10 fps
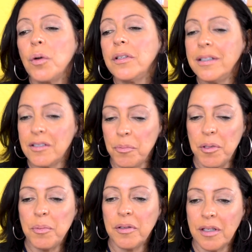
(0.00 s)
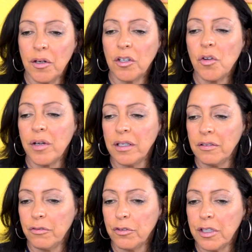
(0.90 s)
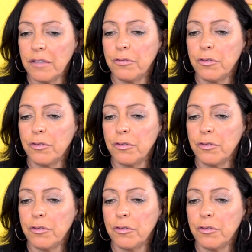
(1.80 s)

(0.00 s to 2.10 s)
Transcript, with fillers: Well, these are people that are going for it